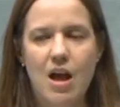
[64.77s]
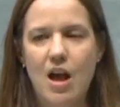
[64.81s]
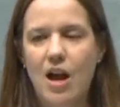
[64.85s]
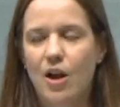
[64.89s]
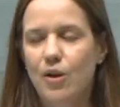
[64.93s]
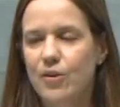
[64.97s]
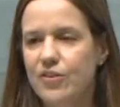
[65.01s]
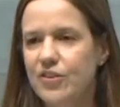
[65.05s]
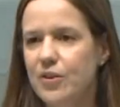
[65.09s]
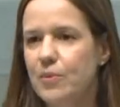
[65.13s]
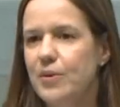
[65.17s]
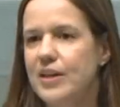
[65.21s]
I
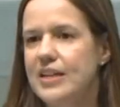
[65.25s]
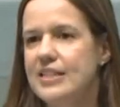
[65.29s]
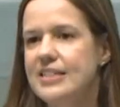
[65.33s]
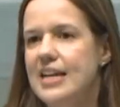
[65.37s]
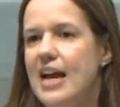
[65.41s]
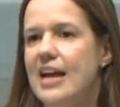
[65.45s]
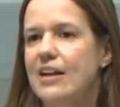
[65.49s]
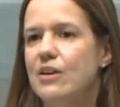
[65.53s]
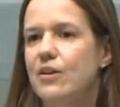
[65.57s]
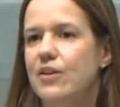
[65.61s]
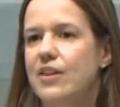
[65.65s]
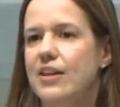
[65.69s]
also want to
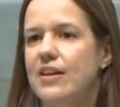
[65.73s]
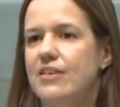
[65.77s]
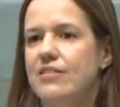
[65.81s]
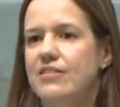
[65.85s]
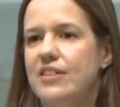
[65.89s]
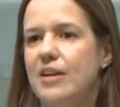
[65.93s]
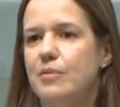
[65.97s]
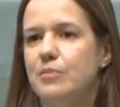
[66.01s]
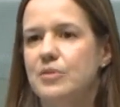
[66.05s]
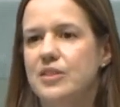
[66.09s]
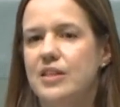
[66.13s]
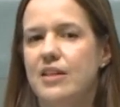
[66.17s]
tackle the
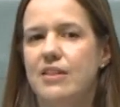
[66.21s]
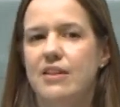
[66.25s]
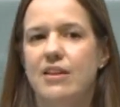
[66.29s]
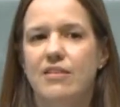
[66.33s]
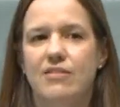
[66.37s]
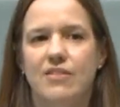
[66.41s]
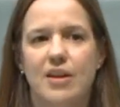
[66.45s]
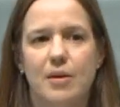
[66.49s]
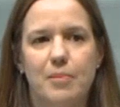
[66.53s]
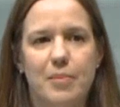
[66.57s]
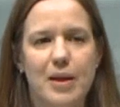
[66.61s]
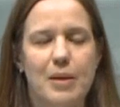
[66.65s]
assumption that
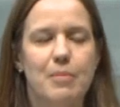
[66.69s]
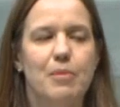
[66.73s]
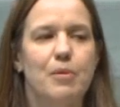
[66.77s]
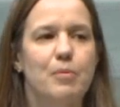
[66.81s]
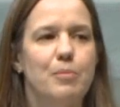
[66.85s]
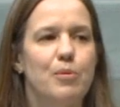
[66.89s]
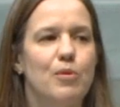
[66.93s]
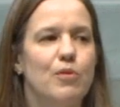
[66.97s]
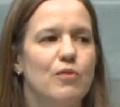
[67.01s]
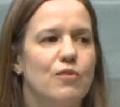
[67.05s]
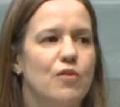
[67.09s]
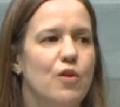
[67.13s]
some people
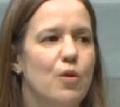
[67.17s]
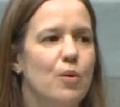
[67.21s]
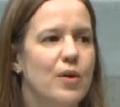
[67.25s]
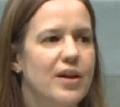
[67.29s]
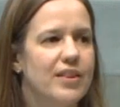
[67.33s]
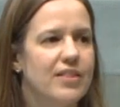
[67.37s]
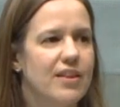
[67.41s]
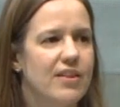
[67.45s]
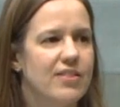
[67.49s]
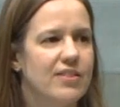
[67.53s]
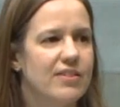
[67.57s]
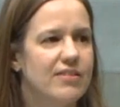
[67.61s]
put
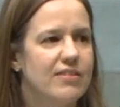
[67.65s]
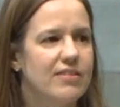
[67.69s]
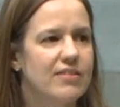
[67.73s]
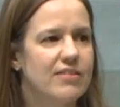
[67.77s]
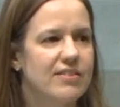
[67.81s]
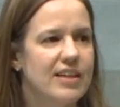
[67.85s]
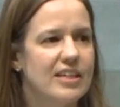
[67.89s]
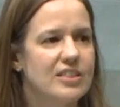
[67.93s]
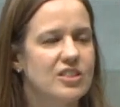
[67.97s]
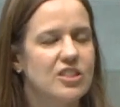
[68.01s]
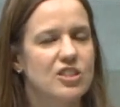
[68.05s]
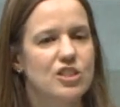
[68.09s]
forward that this is
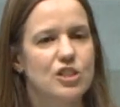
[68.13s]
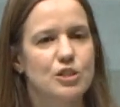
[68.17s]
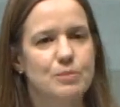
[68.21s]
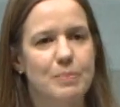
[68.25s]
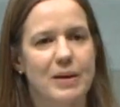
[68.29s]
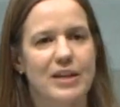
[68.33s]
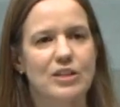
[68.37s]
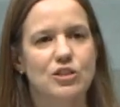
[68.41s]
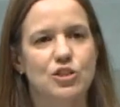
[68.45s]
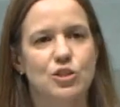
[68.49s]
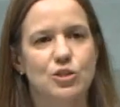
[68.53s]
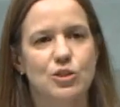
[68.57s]
such a
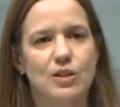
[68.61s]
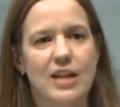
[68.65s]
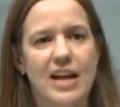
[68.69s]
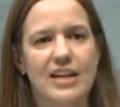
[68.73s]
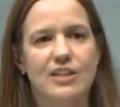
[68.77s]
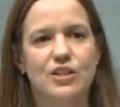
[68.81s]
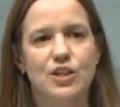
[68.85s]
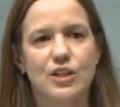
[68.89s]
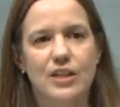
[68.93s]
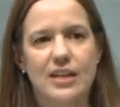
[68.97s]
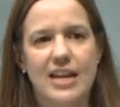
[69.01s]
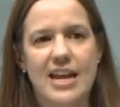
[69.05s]
special
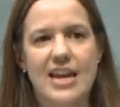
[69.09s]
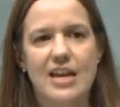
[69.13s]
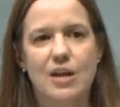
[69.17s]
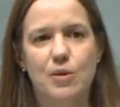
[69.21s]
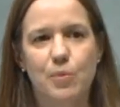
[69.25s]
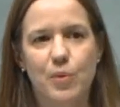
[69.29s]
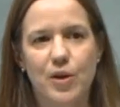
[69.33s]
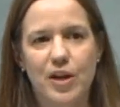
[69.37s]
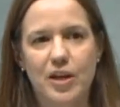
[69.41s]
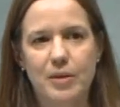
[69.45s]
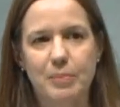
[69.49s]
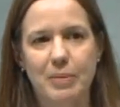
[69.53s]
and unique
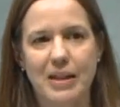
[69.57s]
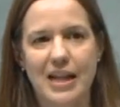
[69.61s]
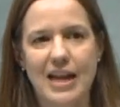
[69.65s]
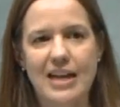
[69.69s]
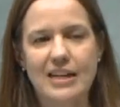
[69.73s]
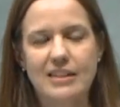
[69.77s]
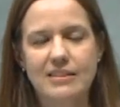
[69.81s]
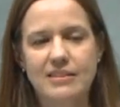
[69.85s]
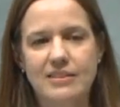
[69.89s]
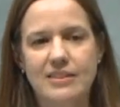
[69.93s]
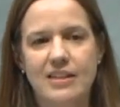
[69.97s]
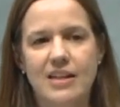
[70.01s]

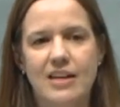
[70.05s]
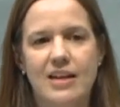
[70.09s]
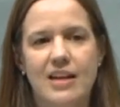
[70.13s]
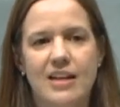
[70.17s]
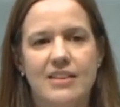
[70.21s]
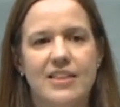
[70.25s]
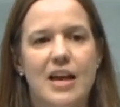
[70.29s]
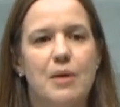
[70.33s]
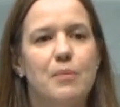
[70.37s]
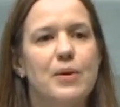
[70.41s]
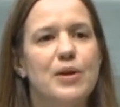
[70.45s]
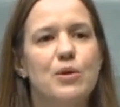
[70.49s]
workplace
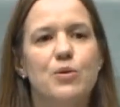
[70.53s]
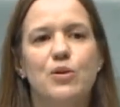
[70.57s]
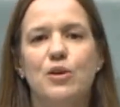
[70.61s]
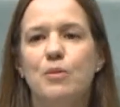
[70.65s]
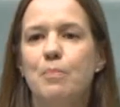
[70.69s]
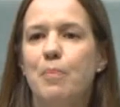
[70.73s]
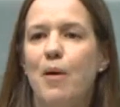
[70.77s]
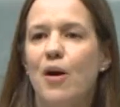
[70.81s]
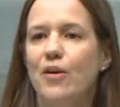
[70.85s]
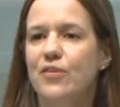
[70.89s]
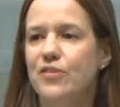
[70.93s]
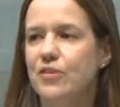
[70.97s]
that we
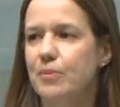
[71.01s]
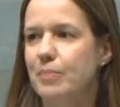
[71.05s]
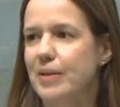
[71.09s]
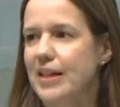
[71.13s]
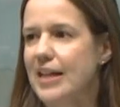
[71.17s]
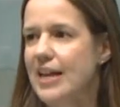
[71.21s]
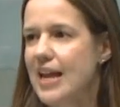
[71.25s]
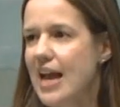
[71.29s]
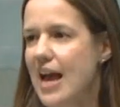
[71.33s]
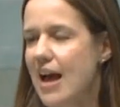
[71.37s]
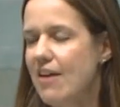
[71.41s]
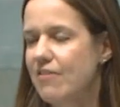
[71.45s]
couldn't
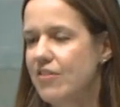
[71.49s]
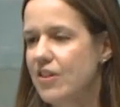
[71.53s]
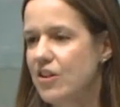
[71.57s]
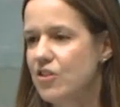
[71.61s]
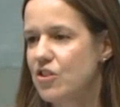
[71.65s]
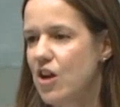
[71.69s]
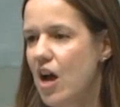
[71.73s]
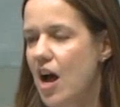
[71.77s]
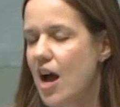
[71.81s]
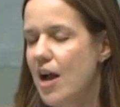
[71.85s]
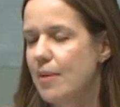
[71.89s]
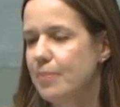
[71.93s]
possibly have the
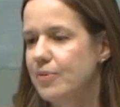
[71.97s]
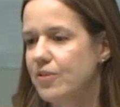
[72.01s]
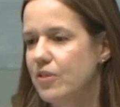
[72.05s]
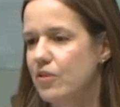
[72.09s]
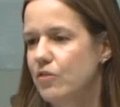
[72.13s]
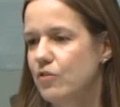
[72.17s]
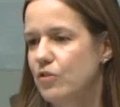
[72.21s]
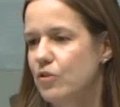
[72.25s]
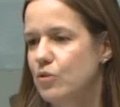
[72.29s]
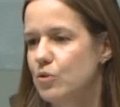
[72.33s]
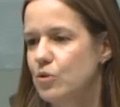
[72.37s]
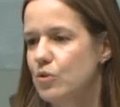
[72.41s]
types
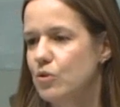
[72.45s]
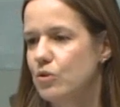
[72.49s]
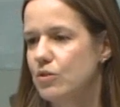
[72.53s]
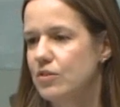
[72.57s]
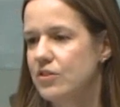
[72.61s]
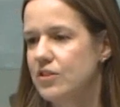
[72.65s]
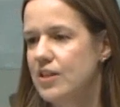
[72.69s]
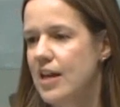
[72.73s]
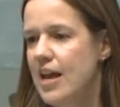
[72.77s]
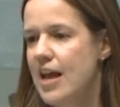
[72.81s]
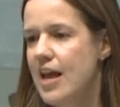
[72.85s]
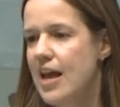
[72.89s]
of
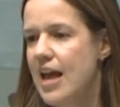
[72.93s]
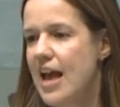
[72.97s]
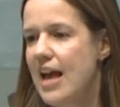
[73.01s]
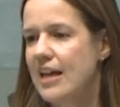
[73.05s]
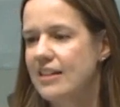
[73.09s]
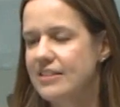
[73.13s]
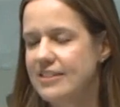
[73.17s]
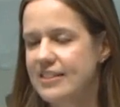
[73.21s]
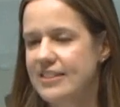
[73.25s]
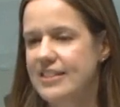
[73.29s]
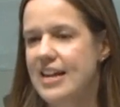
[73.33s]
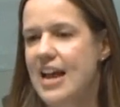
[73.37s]
rules
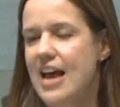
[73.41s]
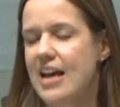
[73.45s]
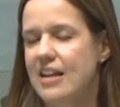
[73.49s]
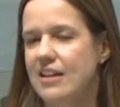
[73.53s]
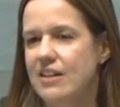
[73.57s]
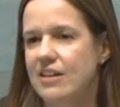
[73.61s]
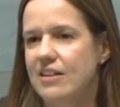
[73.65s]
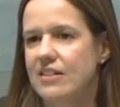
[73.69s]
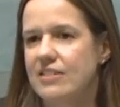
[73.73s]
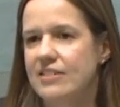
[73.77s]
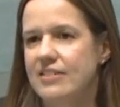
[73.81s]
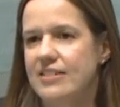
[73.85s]
and
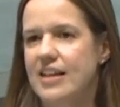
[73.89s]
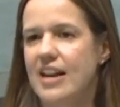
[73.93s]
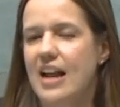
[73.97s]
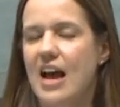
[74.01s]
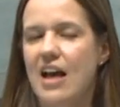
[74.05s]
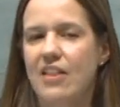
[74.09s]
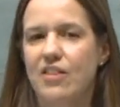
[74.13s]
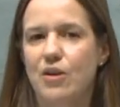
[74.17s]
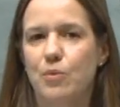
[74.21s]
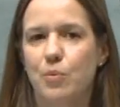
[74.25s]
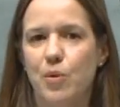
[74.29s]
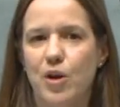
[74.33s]
standards that
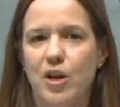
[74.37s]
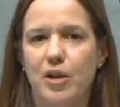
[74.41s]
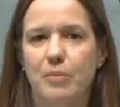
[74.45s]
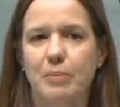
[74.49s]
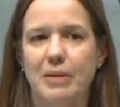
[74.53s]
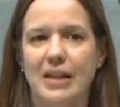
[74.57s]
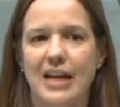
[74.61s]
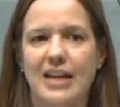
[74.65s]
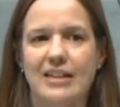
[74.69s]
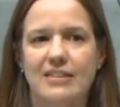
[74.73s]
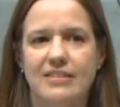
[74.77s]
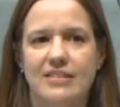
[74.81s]
other
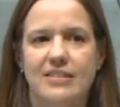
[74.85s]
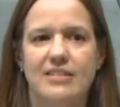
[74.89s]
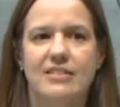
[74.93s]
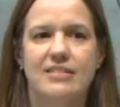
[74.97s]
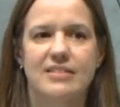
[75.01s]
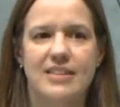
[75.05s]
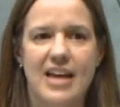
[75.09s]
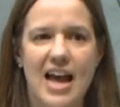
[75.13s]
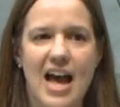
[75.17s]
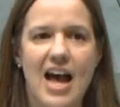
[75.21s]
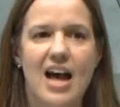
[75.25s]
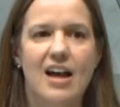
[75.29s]

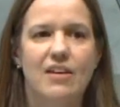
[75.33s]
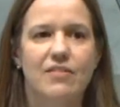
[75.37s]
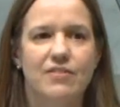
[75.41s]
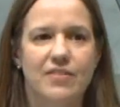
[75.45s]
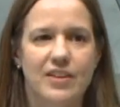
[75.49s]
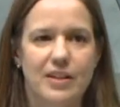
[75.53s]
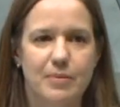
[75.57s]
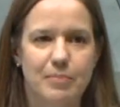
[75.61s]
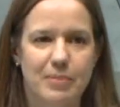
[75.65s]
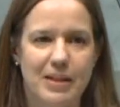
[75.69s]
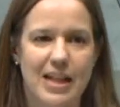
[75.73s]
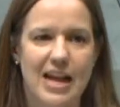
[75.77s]
workplaces have
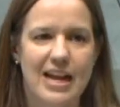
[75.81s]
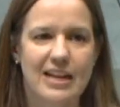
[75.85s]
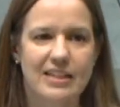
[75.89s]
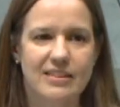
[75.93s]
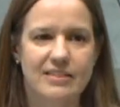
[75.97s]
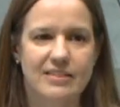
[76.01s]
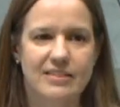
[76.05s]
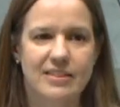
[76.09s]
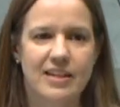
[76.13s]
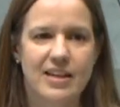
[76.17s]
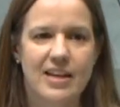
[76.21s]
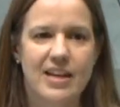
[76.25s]
in
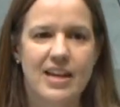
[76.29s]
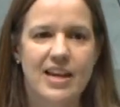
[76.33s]
place.